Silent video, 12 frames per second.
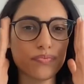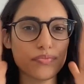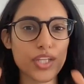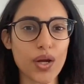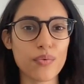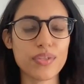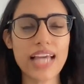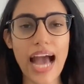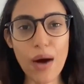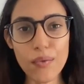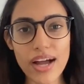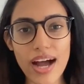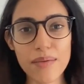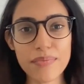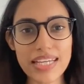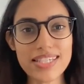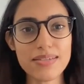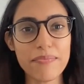the outcome
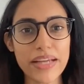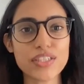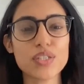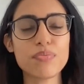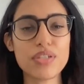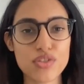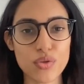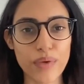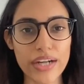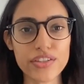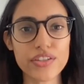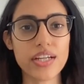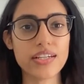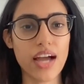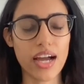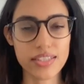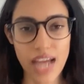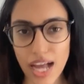is meant to be surrendered and
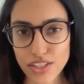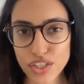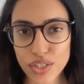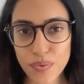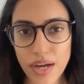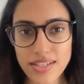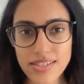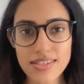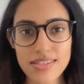not attached to us,